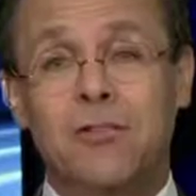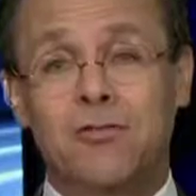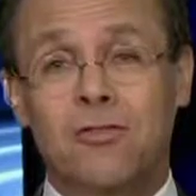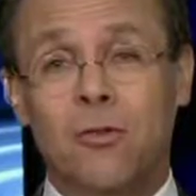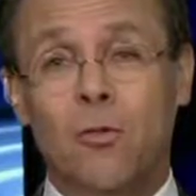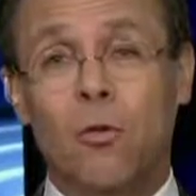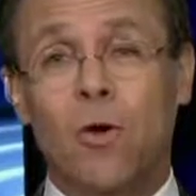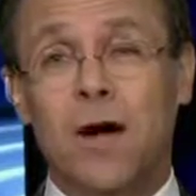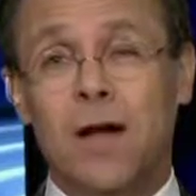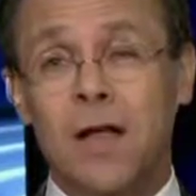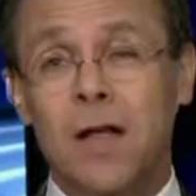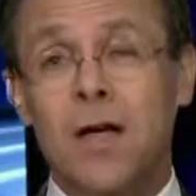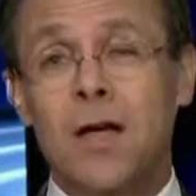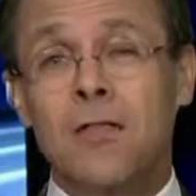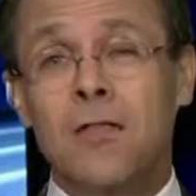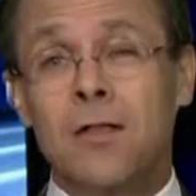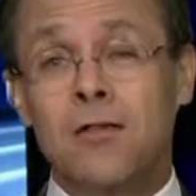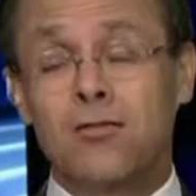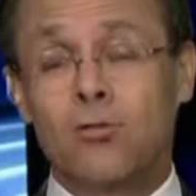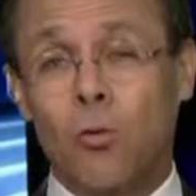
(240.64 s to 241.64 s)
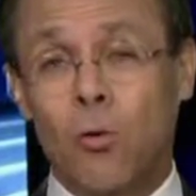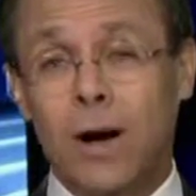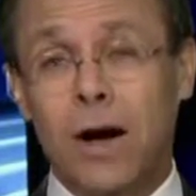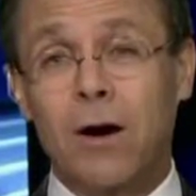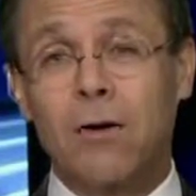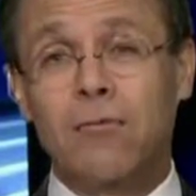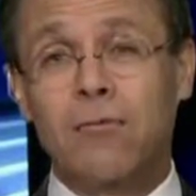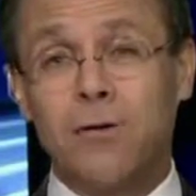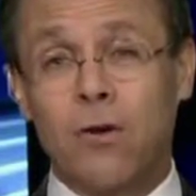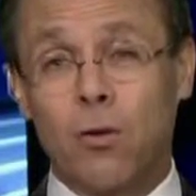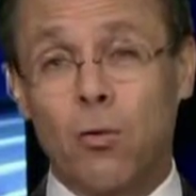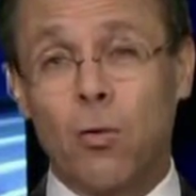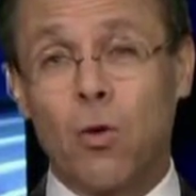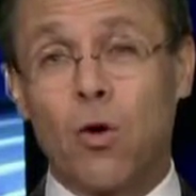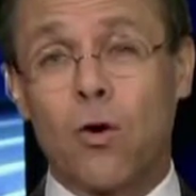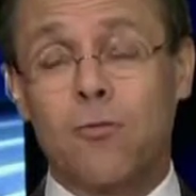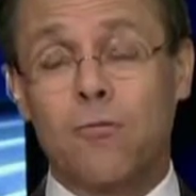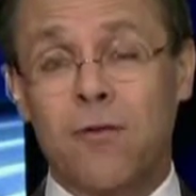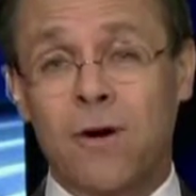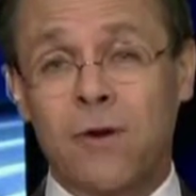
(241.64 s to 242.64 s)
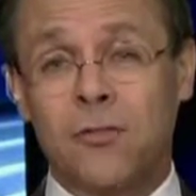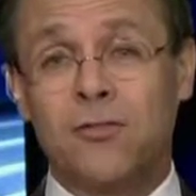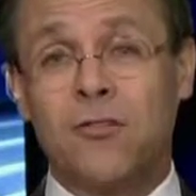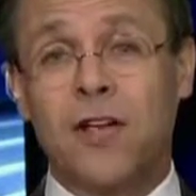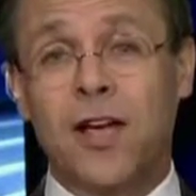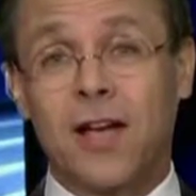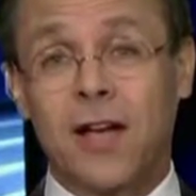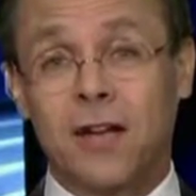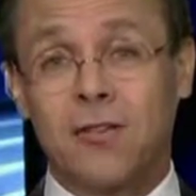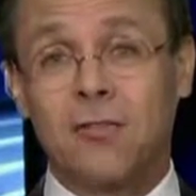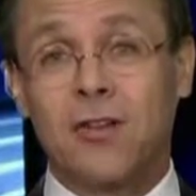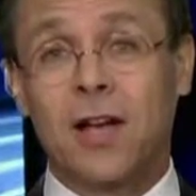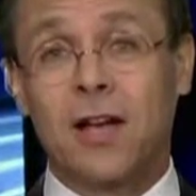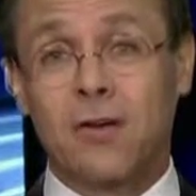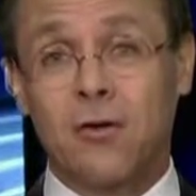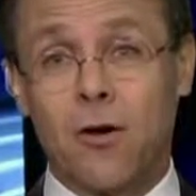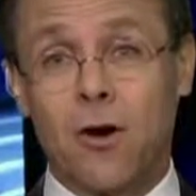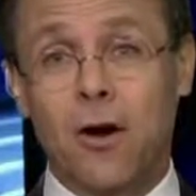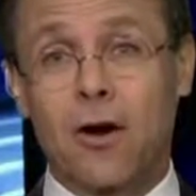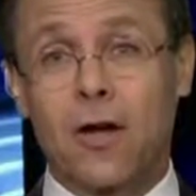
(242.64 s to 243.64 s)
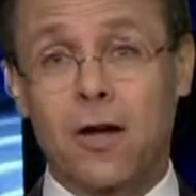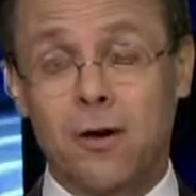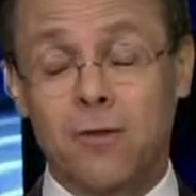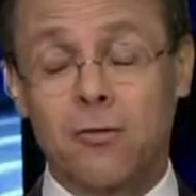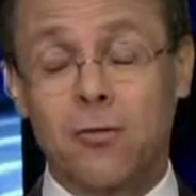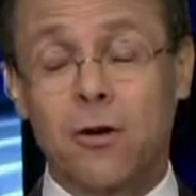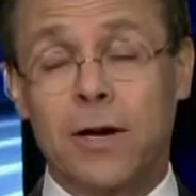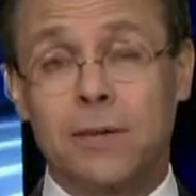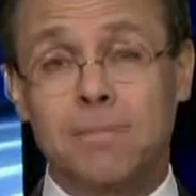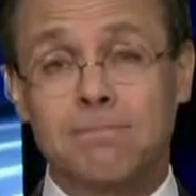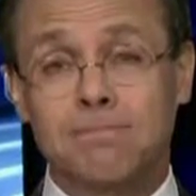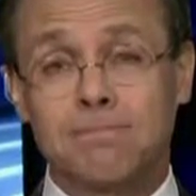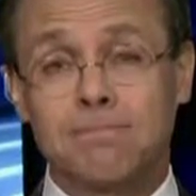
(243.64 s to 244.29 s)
as to what this welfare warfare state has done to our country.